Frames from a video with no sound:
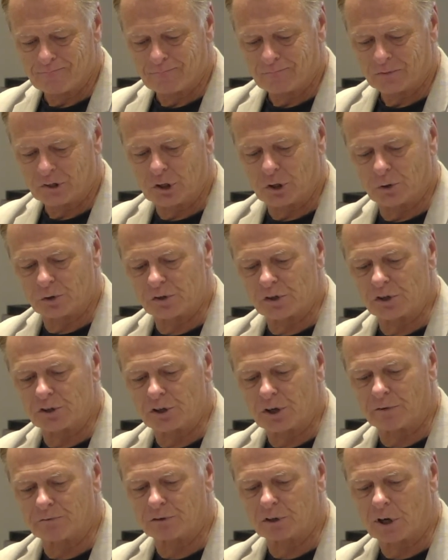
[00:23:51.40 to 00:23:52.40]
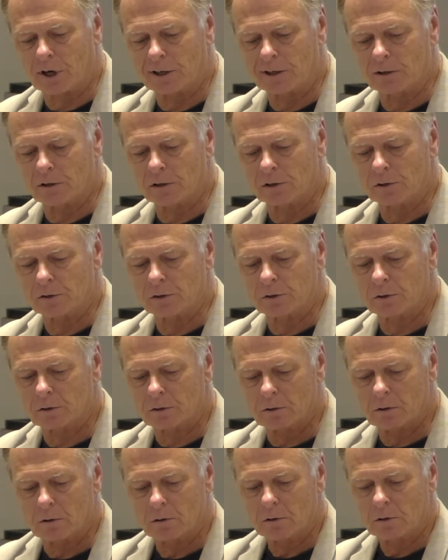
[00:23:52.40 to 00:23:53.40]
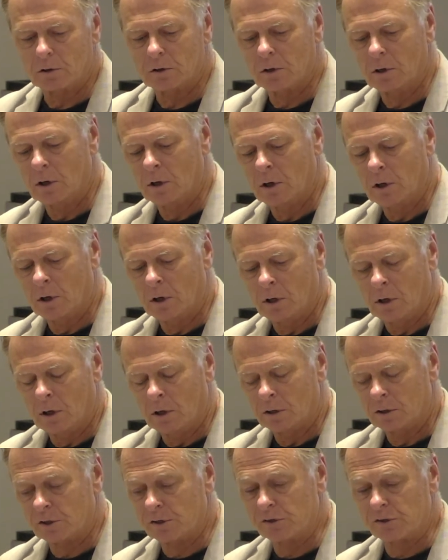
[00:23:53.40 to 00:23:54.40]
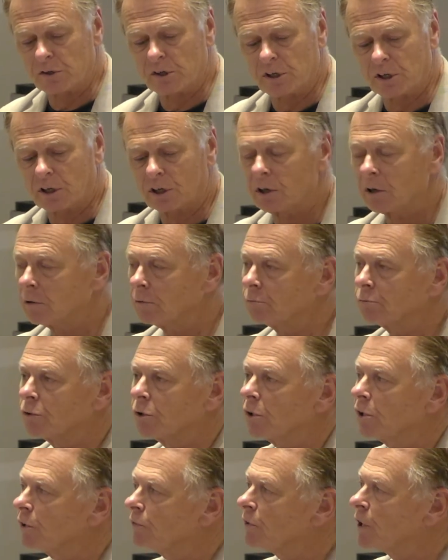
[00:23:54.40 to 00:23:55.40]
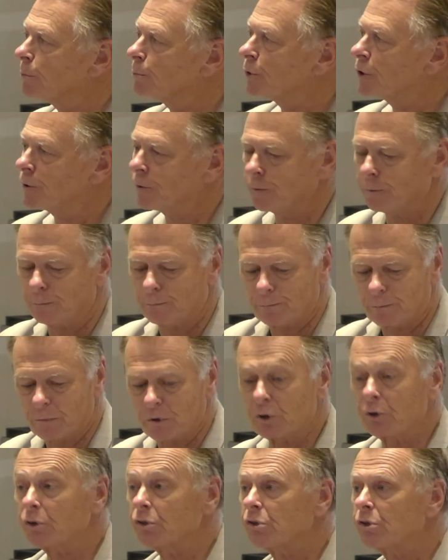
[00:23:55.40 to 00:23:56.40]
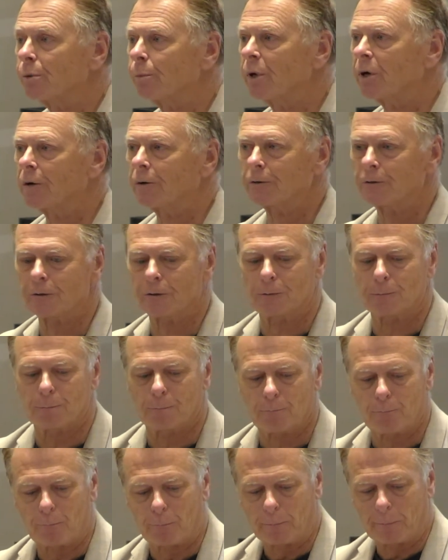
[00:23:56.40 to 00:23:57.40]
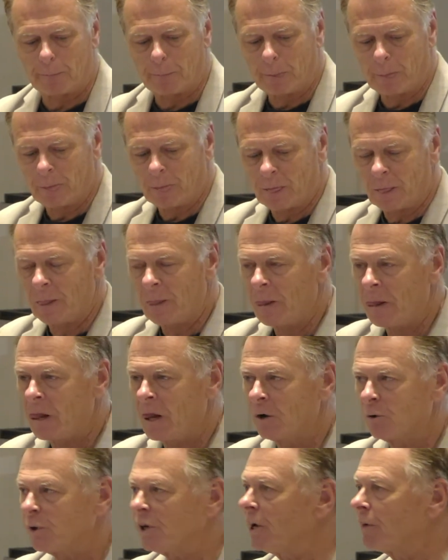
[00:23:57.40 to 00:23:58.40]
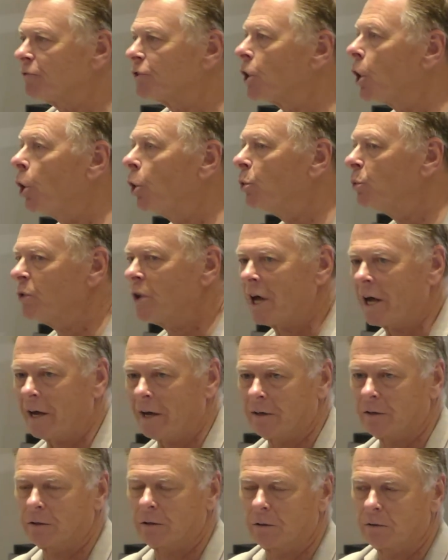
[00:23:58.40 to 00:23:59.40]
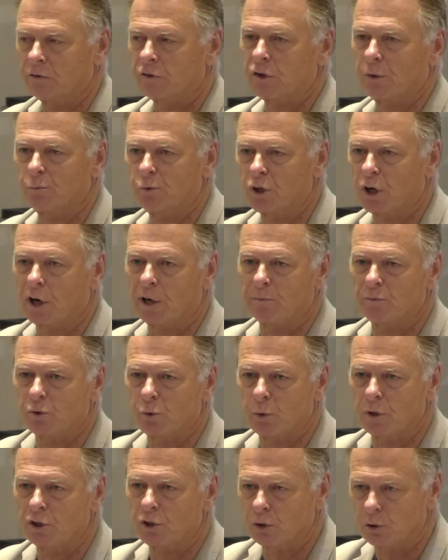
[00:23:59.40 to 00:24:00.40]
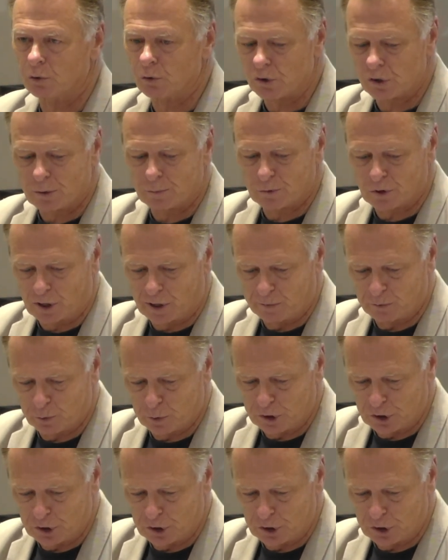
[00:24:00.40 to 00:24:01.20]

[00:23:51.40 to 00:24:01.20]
you know, it's a tough title to seek, to live up to, the Good Samaritan. We have to own that. Sometimes we do, sometimes we